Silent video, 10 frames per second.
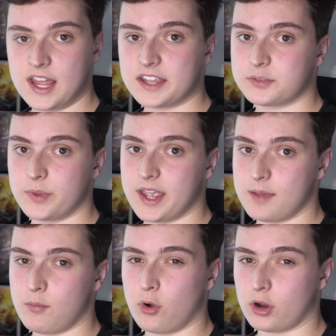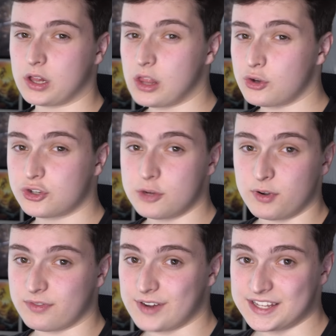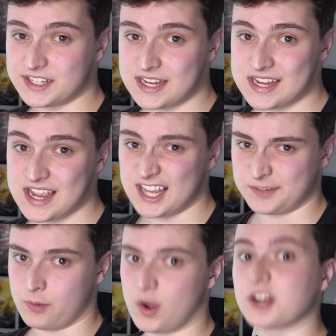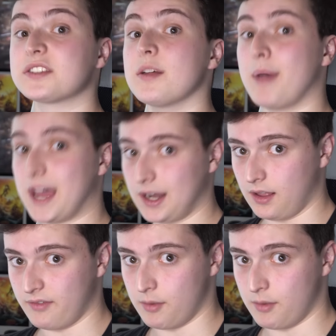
Next, we get more Clone Trooper frenzy as we watch the Battle of